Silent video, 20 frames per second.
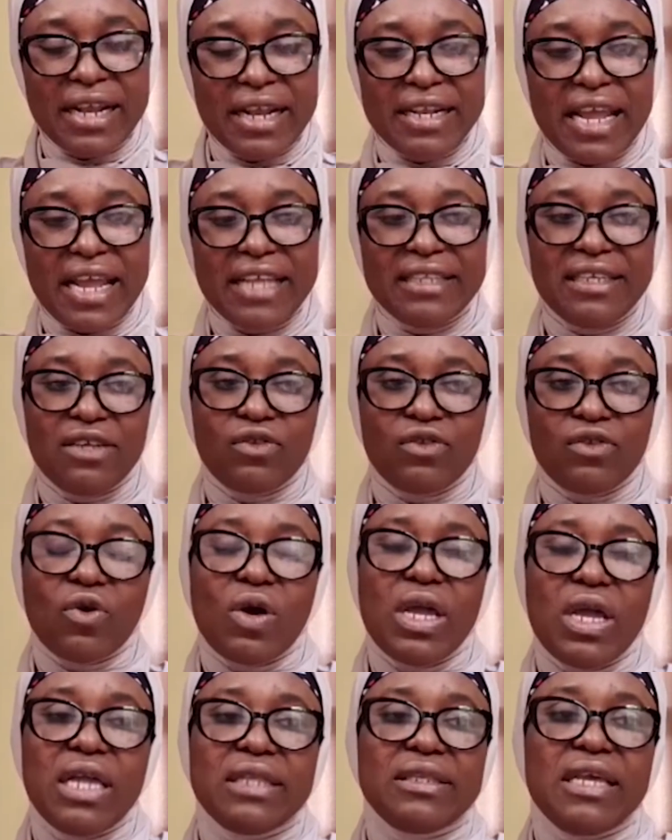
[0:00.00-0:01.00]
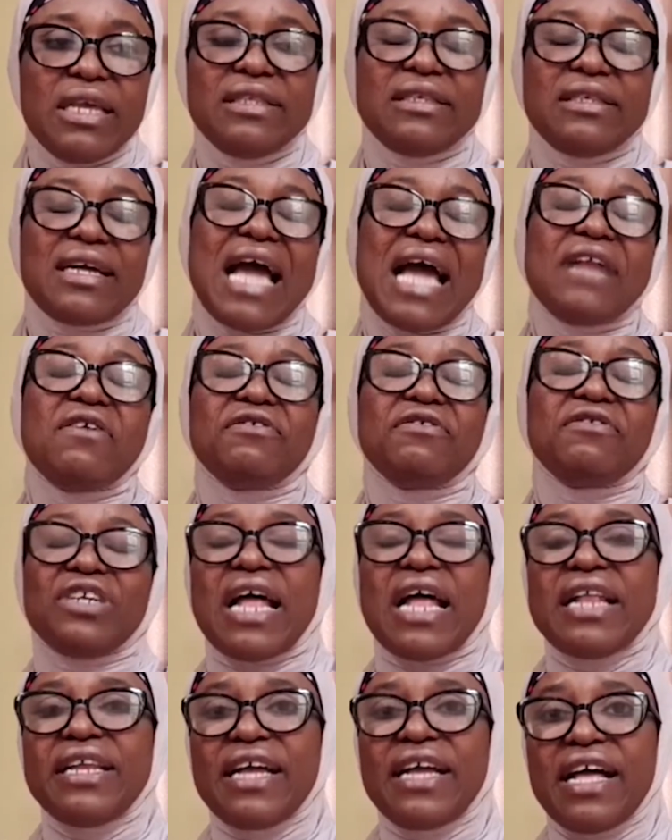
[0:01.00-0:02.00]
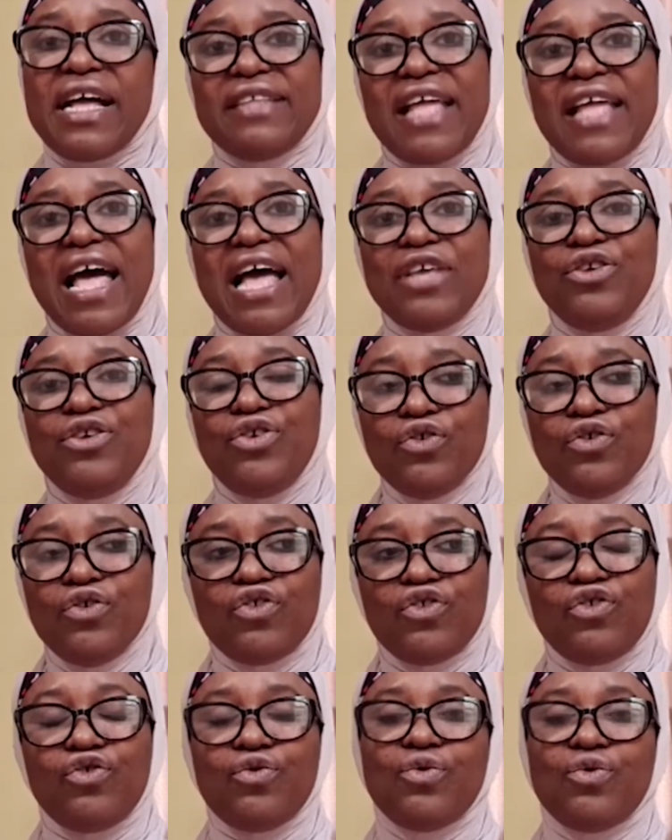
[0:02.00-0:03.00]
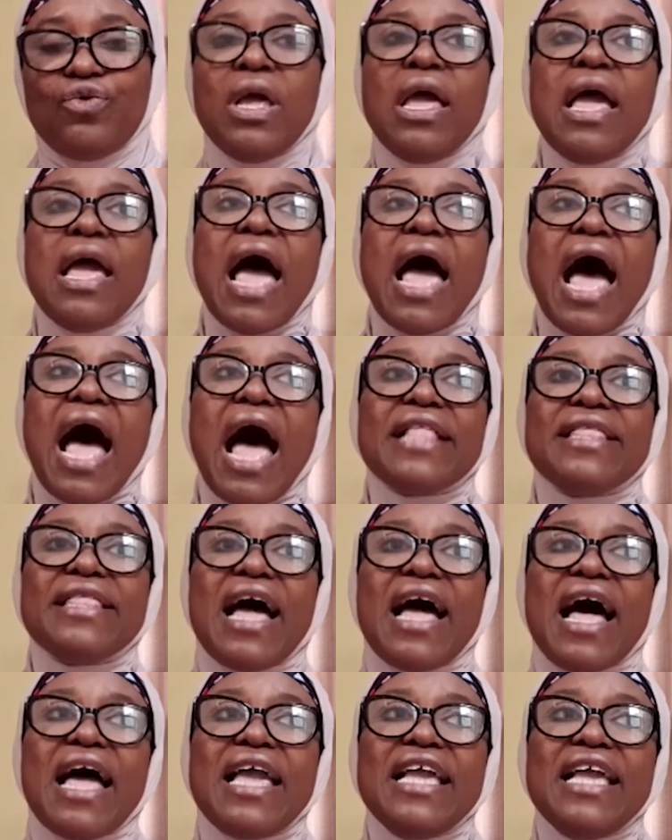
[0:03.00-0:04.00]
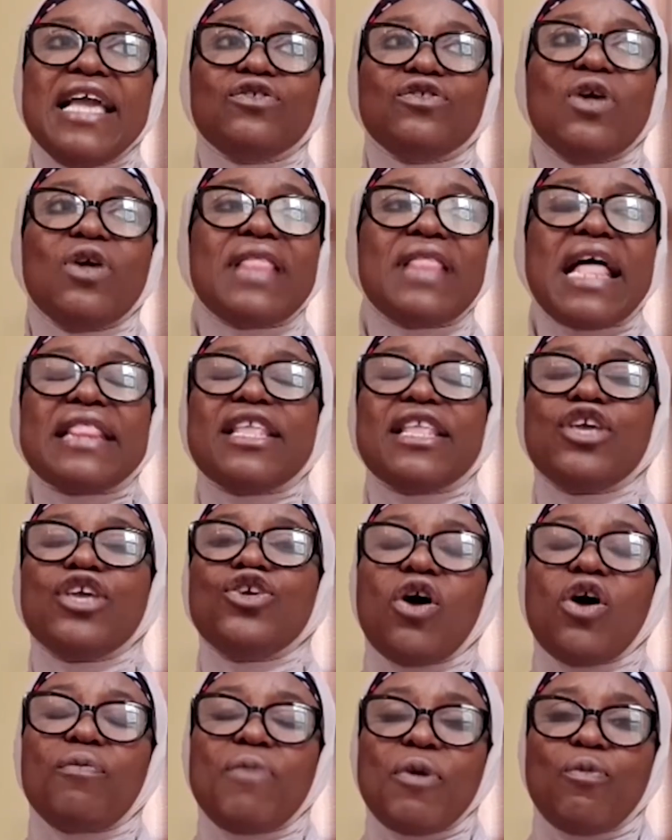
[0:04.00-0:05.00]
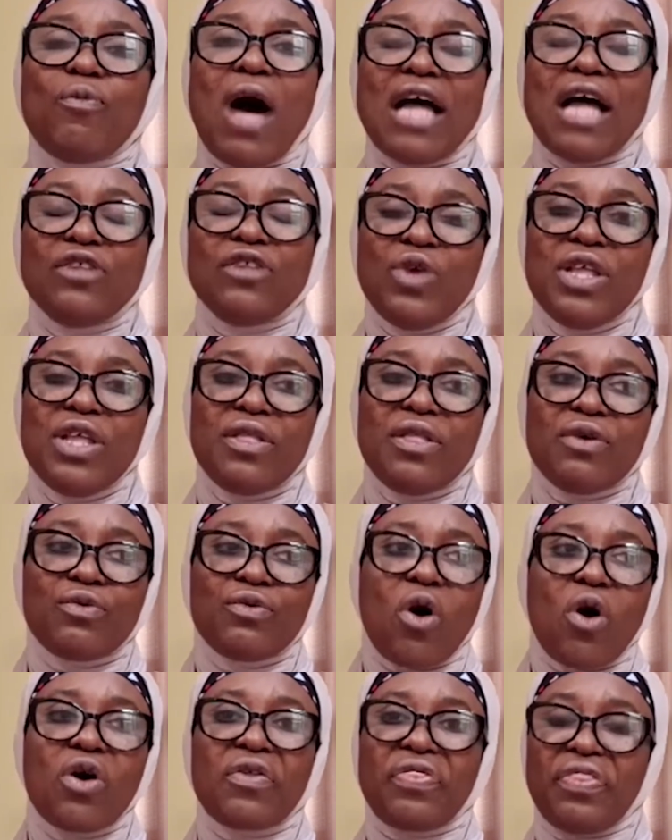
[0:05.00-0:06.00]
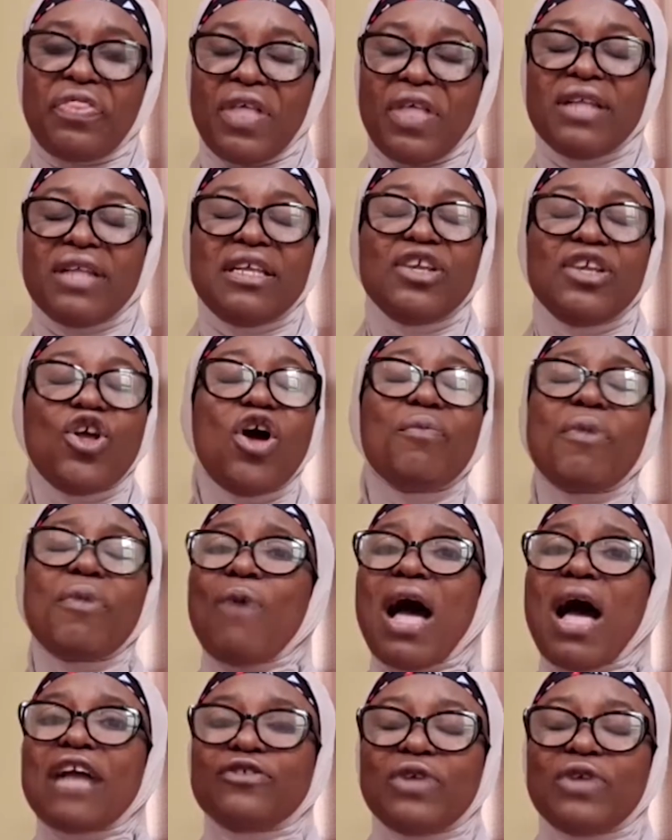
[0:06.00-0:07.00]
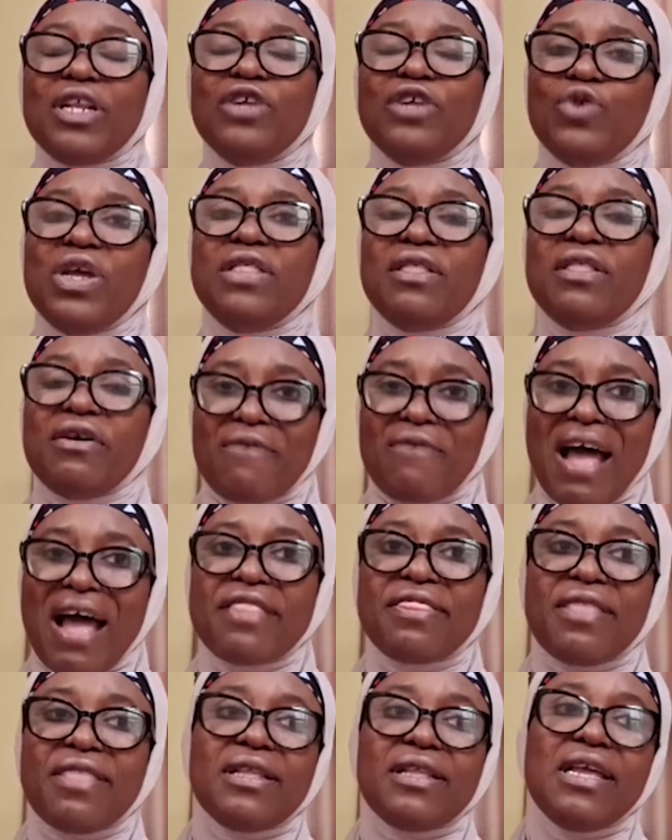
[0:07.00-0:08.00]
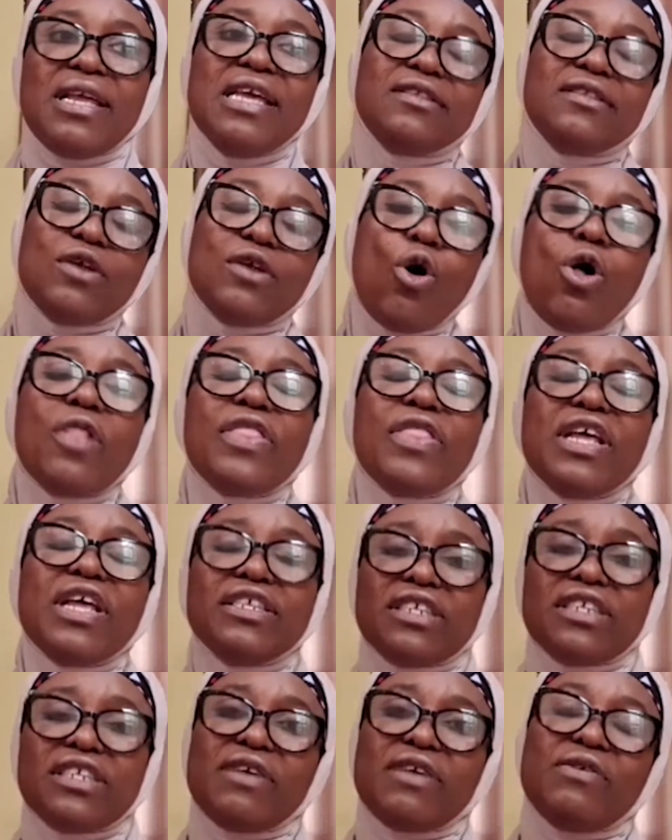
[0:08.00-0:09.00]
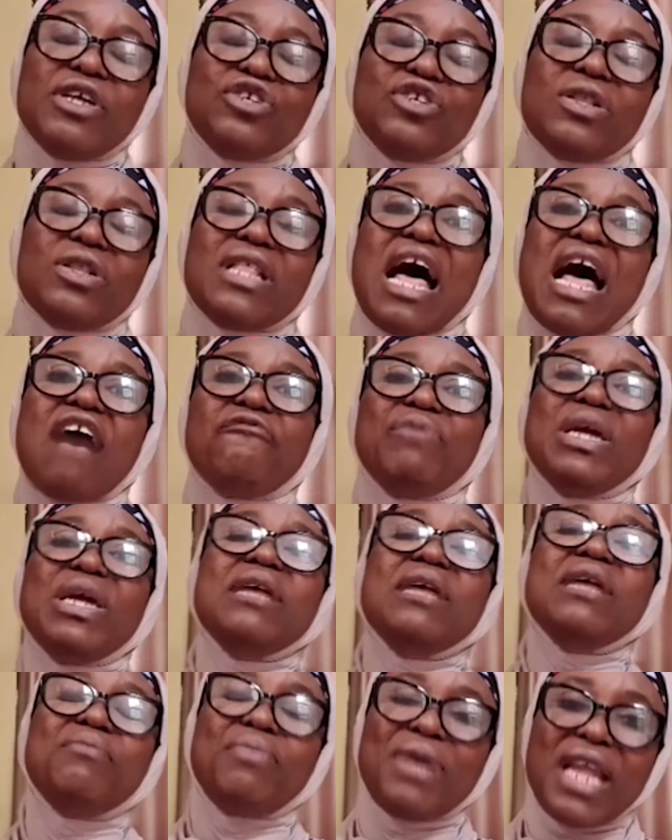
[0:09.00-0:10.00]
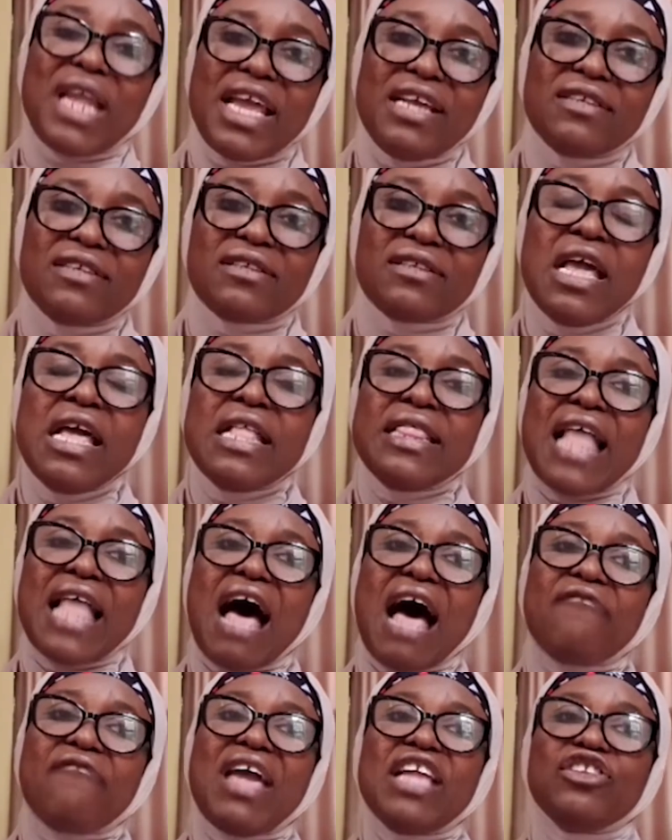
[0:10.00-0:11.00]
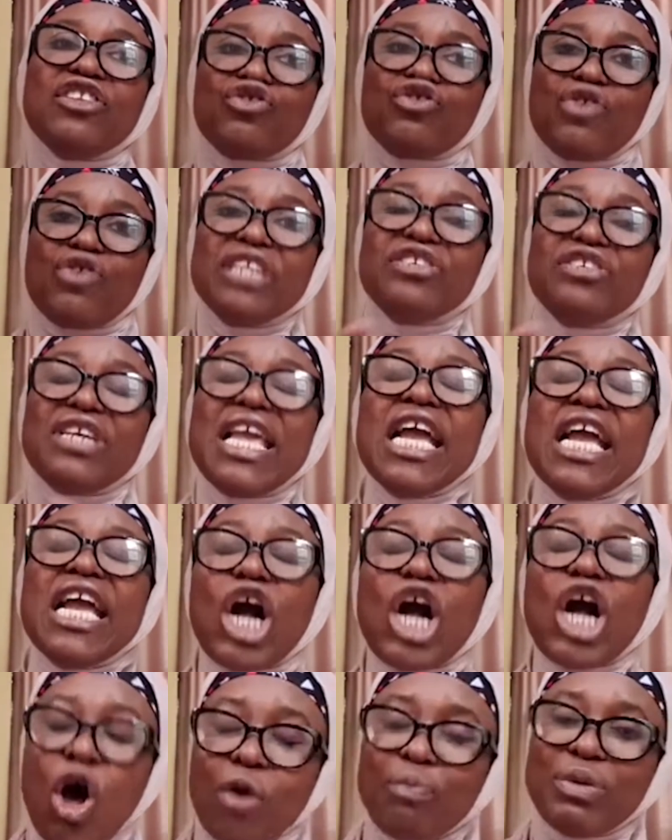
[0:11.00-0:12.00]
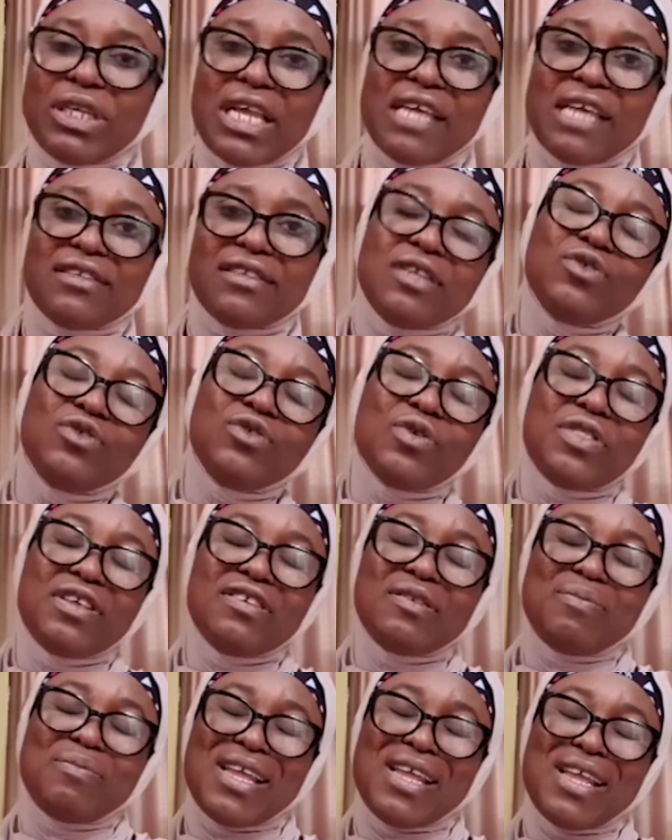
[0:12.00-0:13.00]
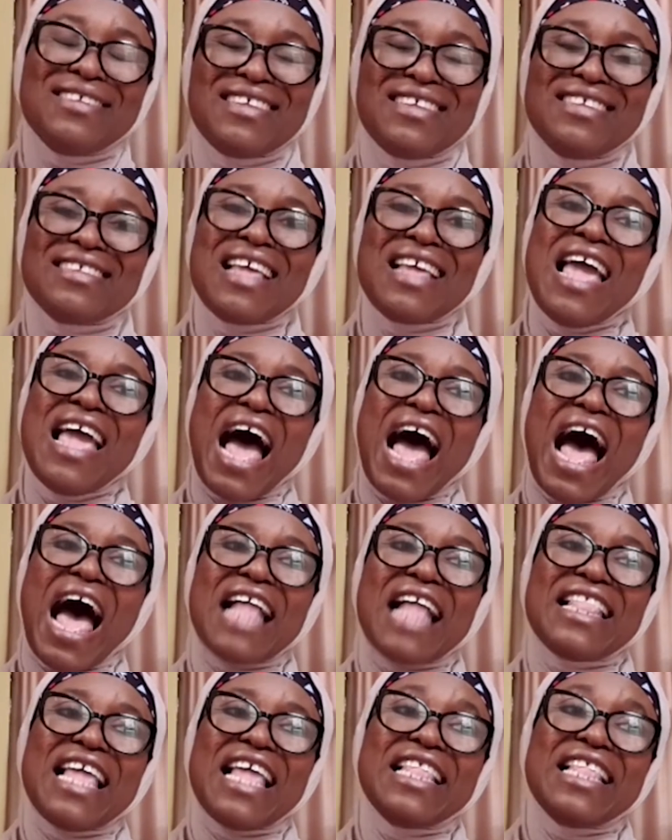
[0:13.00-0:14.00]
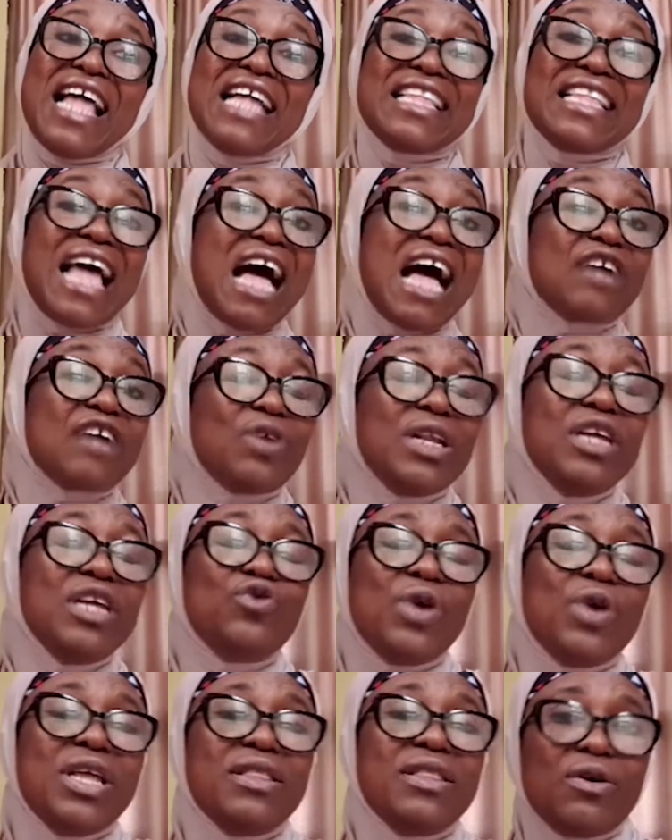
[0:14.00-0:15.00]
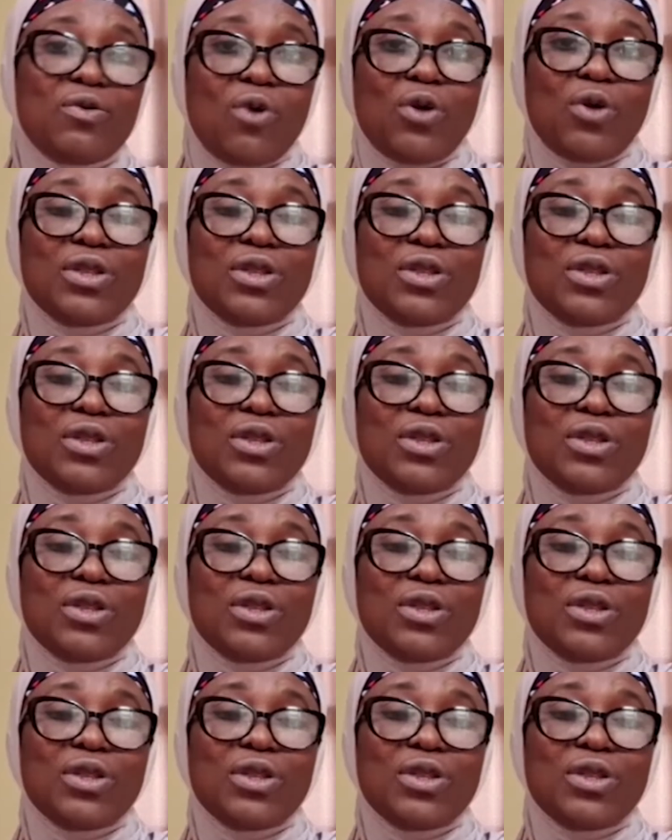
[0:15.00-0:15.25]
than 19. So it's the kind of shenanigans they are used to. And it's not that the young people are doing the wrong thing. The young people are actually doing the right thing. It's the older generation that have been in place, that have entrenched incompetence into this places, that are actually doing the